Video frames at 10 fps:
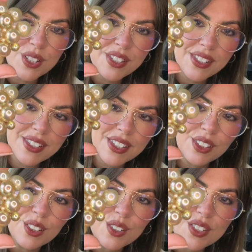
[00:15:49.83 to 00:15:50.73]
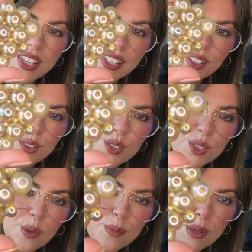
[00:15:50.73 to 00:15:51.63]
reasons. It looks like little
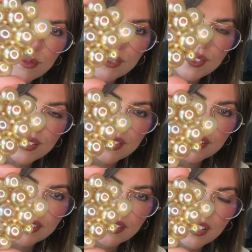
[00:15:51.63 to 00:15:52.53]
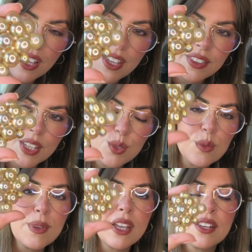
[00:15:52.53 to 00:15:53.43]
soap bubbles. And these
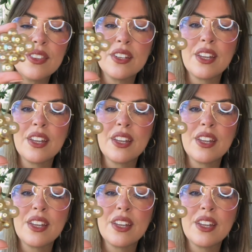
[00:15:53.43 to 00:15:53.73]
were made in the